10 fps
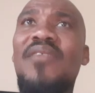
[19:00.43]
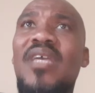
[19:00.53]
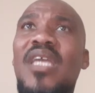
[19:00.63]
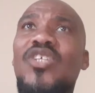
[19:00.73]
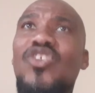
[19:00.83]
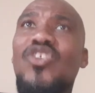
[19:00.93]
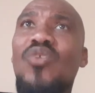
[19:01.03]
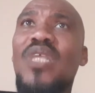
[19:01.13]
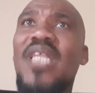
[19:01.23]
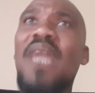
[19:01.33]
and show
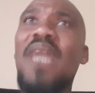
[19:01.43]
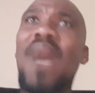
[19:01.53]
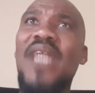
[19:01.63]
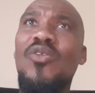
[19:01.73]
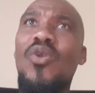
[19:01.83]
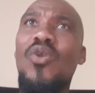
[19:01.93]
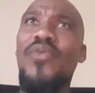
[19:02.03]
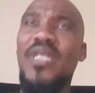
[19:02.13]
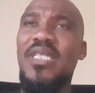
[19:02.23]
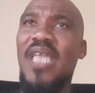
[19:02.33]
that they
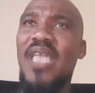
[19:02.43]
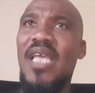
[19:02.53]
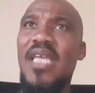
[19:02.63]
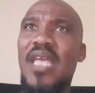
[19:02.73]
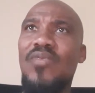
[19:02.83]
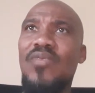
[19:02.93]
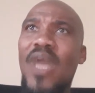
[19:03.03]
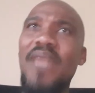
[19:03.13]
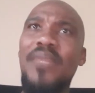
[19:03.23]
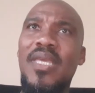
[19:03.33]
minorities as
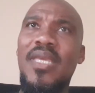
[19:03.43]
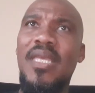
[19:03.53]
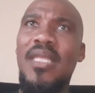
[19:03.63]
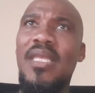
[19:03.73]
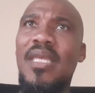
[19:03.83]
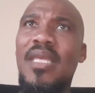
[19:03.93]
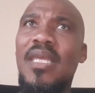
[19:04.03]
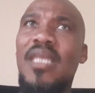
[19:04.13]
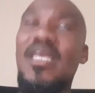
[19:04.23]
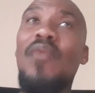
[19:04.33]
white men,
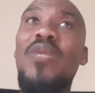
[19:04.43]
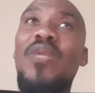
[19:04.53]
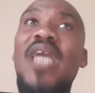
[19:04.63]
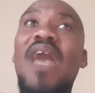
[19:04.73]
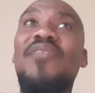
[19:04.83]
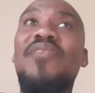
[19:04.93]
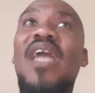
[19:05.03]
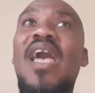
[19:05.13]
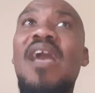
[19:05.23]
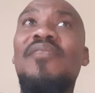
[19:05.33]
yet we have to
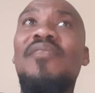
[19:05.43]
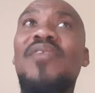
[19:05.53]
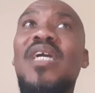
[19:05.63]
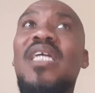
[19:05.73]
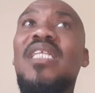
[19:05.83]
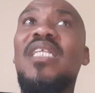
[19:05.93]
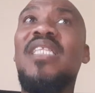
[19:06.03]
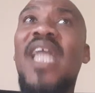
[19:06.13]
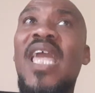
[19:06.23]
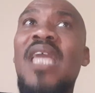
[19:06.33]
have
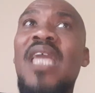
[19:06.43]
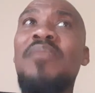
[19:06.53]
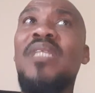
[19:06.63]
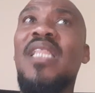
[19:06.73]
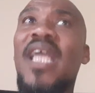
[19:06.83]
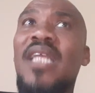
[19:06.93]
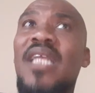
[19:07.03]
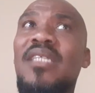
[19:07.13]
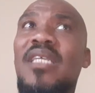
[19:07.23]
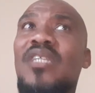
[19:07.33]
names and
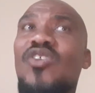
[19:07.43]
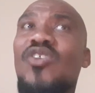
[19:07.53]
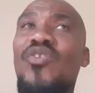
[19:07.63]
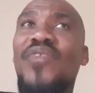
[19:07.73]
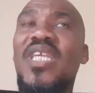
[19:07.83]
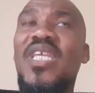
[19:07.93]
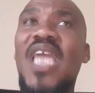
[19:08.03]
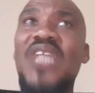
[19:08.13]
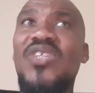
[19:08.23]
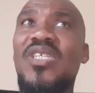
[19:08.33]
letters and
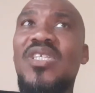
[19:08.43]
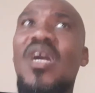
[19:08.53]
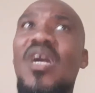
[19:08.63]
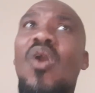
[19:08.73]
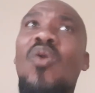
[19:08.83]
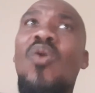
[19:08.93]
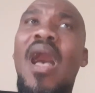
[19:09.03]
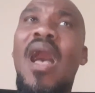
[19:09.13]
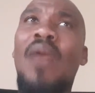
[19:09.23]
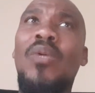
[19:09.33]
certifications on
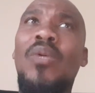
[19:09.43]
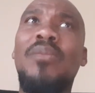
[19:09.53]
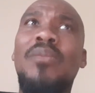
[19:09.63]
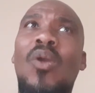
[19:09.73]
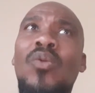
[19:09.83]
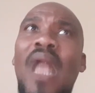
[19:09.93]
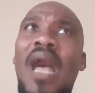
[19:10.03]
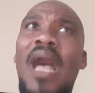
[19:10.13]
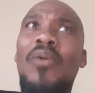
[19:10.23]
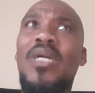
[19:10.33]

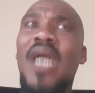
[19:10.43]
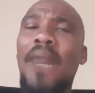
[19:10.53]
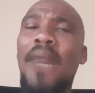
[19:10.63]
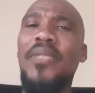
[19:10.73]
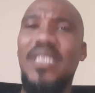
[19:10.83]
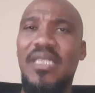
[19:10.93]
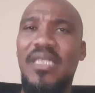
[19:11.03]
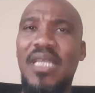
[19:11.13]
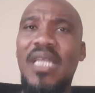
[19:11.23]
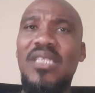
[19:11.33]
our companies
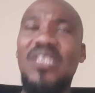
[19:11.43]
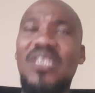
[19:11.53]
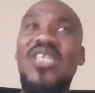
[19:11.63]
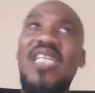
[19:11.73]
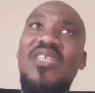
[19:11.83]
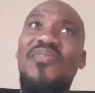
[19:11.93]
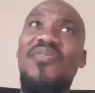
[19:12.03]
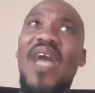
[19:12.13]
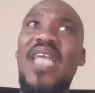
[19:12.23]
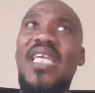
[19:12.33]
to
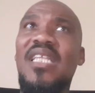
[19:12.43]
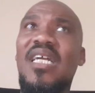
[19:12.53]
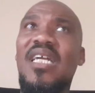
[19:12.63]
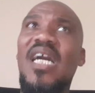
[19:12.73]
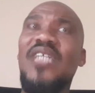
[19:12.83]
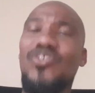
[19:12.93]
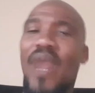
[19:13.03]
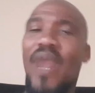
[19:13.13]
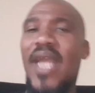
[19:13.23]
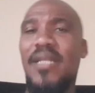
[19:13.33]
justify getting a contract.